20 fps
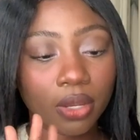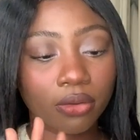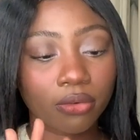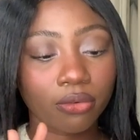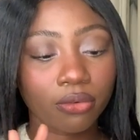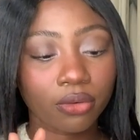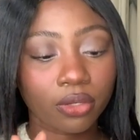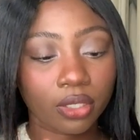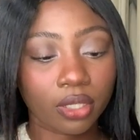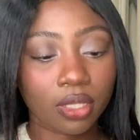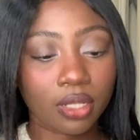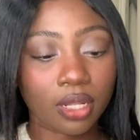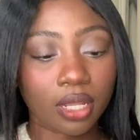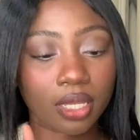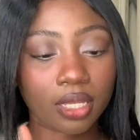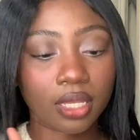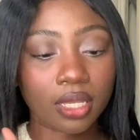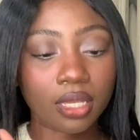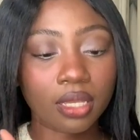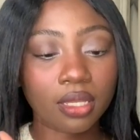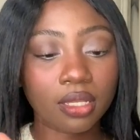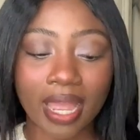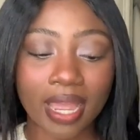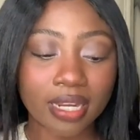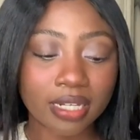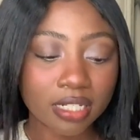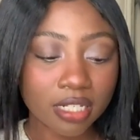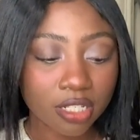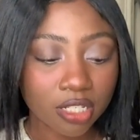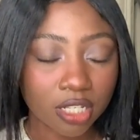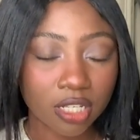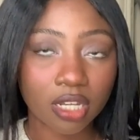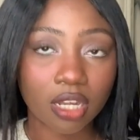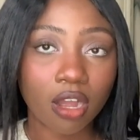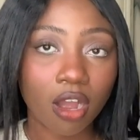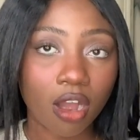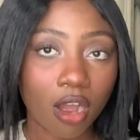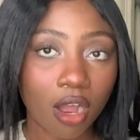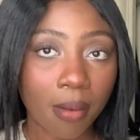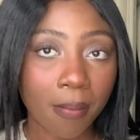I really like it. I actually took
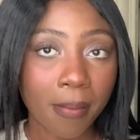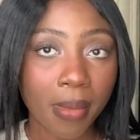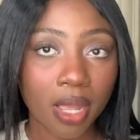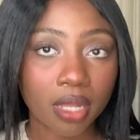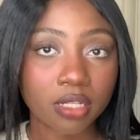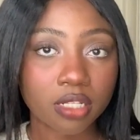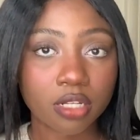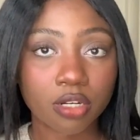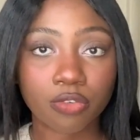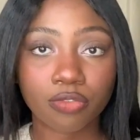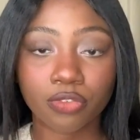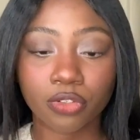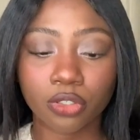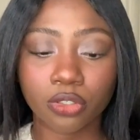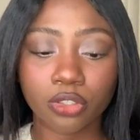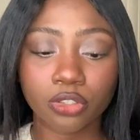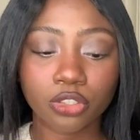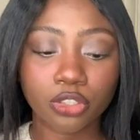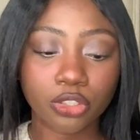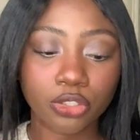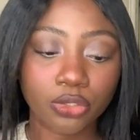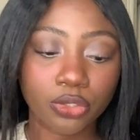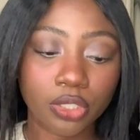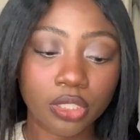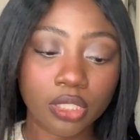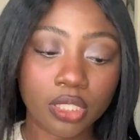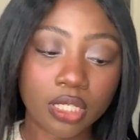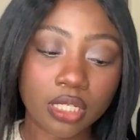um did a photo shoot in